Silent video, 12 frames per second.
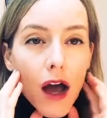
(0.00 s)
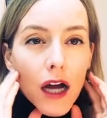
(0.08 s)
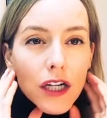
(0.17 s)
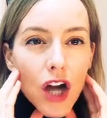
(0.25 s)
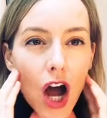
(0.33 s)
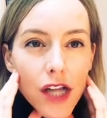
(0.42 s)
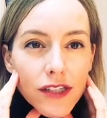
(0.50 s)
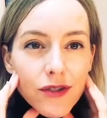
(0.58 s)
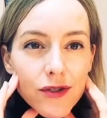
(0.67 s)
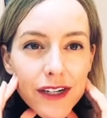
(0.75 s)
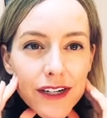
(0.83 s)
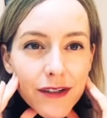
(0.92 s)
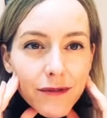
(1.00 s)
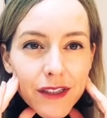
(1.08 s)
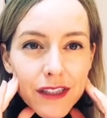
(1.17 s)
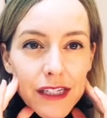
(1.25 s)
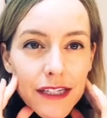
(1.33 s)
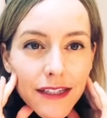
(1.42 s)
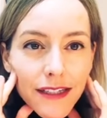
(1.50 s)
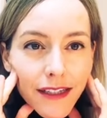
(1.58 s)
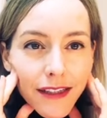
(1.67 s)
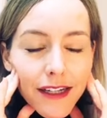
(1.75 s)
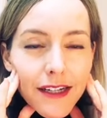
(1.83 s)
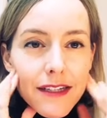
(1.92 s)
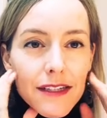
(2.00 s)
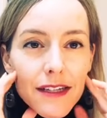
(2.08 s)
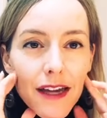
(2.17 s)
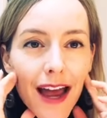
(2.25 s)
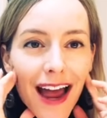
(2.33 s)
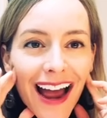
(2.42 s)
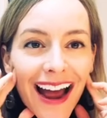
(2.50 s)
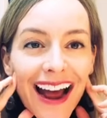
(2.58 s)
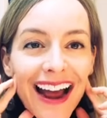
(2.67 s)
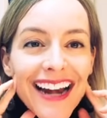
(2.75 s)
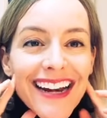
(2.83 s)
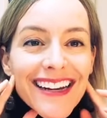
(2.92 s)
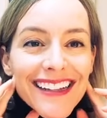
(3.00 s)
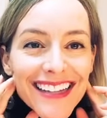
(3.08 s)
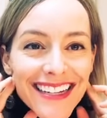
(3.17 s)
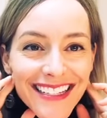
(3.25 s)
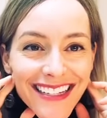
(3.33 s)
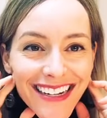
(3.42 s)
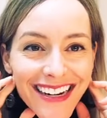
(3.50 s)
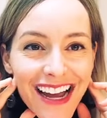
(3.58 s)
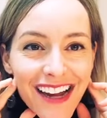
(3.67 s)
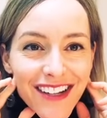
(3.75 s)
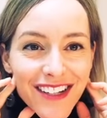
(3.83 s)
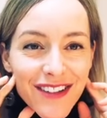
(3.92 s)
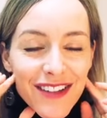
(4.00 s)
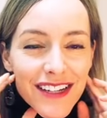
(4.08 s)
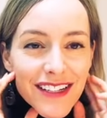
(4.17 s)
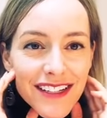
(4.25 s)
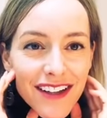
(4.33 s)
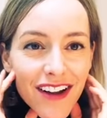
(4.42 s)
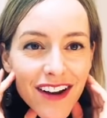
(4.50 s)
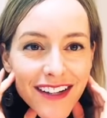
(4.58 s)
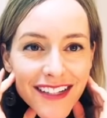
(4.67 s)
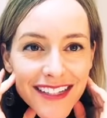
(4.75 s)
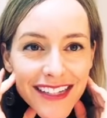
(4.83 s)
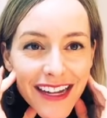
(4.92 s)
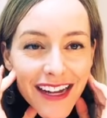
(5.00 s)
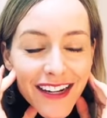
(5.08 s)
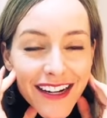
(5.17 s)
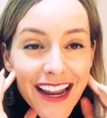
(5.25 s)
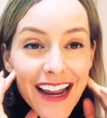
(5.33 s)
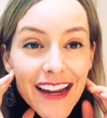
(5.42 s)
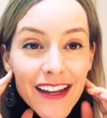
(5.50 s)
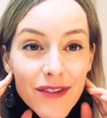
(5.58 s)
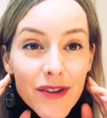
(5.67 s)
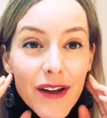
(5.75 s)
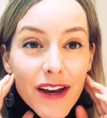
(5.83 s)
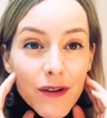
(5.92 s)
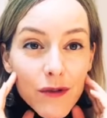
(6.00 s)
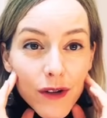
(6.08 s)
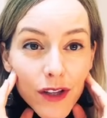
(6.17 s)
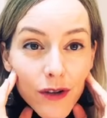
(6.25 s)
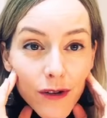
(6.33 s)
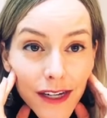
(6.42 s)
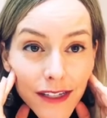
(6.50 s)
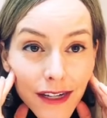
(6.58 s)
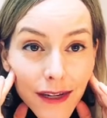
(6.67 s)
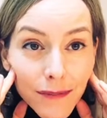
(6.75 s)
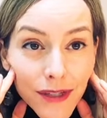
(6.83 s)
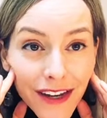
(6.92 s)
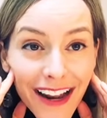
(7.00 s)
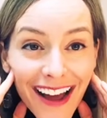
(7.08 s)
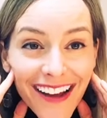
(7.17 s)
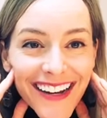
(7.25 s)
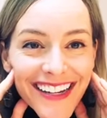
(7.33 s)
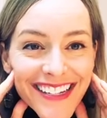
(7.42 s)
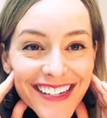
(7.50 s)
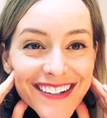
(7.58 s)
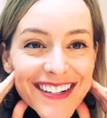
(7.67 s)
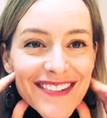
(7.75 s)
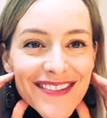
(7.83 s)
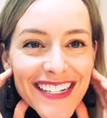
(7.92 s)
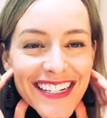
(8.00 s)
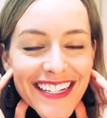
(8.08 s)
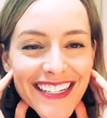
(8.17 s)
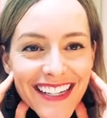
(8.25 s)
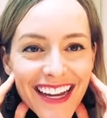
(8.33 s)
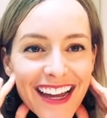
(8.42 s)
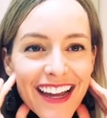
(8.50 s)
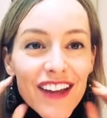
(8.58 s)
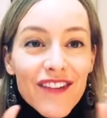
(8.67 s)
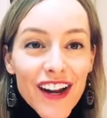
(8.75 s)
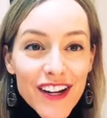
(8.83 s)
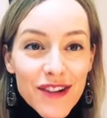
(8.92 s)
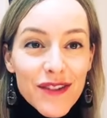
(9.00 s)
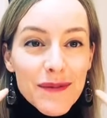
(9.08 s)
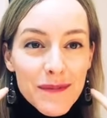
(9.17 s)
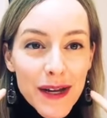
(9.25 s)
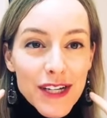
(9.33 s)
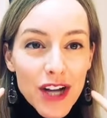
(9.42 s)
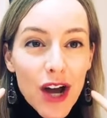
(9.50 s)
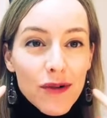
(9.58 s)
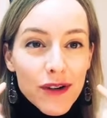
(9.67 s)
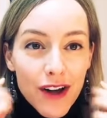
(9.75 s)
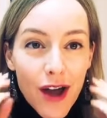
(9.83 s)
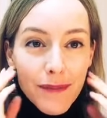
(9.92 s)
concentrating on releasing this. I need a lesson on how to do this. Honestly, I can't give you any really great tips on how to do it because if I knew them, my jaw would not